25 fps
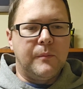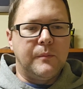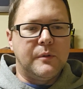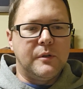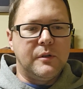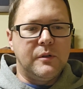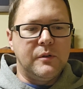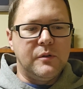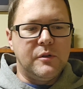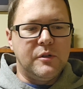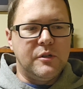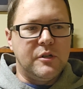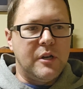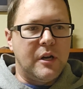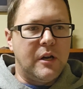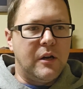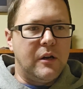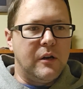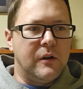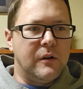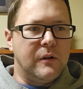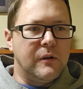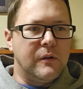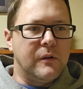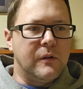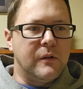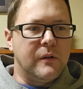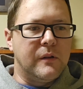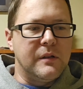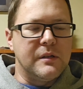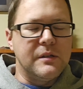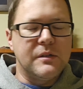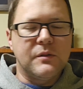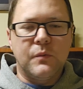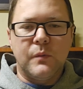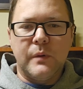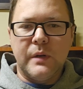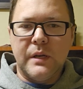to share
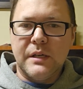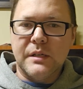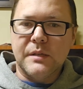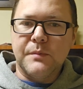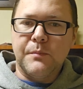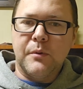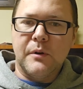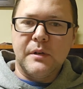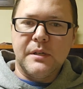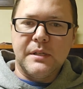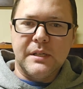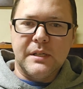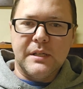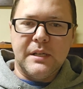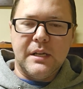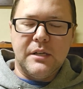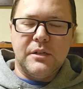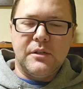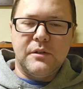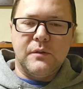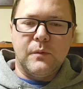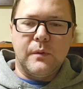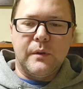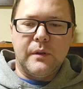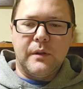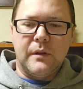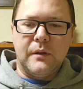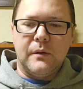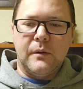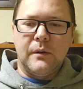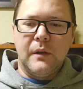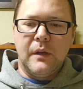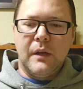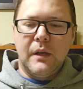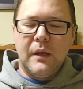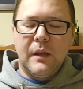this week's presentation with you.